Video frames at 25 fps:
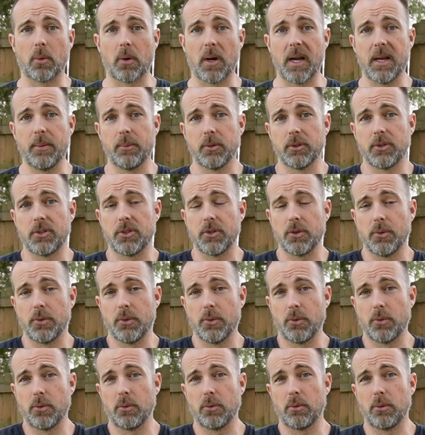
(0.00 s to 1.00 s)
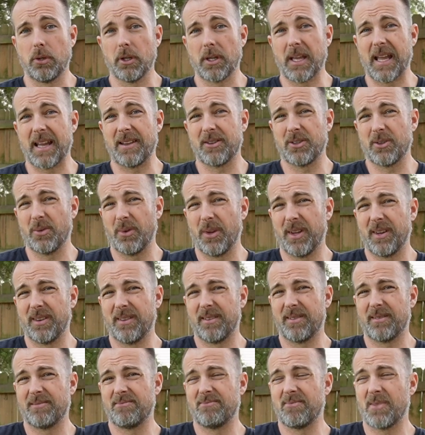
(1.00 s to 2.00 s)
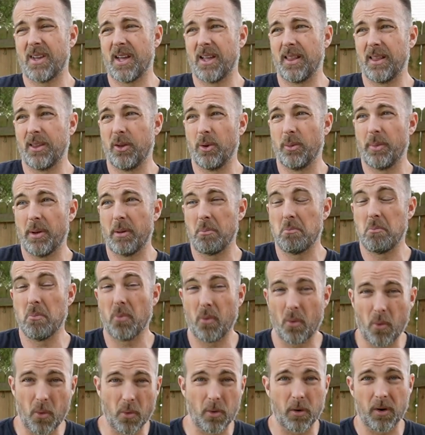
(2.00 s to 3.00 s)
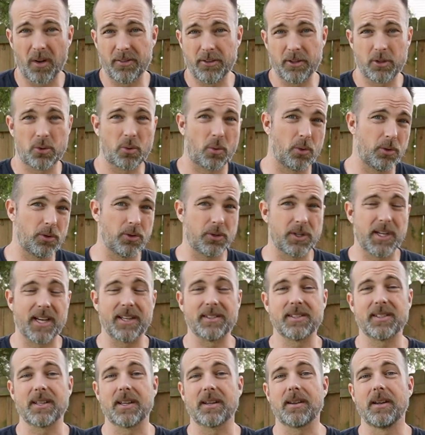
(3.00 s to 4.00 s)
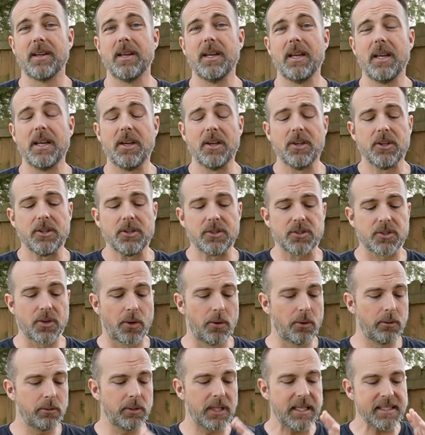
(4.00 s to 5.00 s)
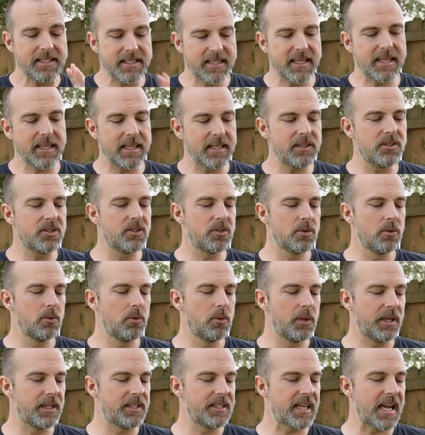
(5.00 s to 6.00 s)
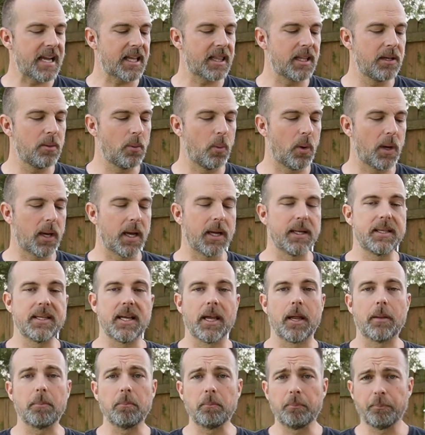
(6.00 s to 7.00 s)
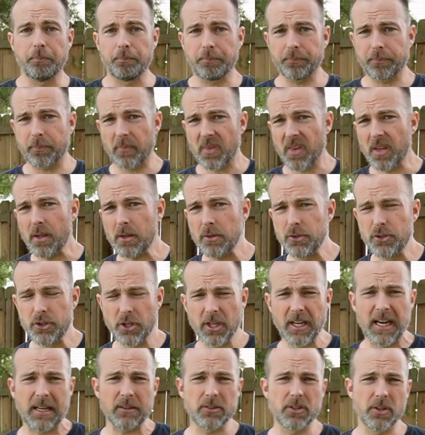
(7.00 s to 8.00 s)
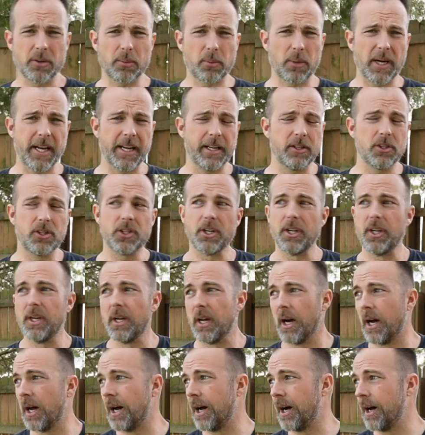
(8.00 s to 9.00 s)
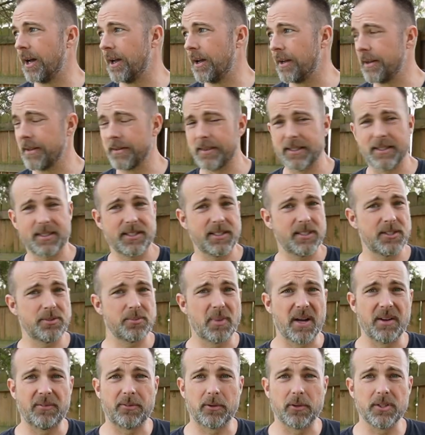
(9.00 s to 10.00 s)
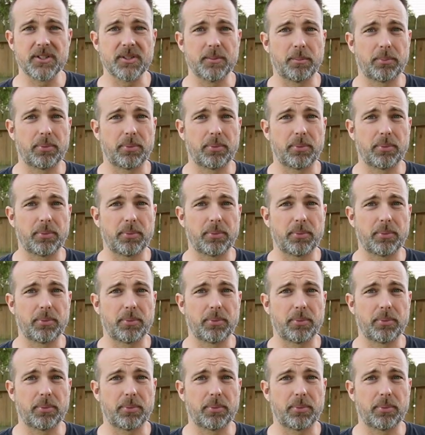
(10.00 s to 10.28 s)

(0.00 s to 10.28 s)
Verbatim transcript: were able to look at doing a little bit more on the torture testing. So let's get into exactly what I did. Took it out to the range. Uh, this is my first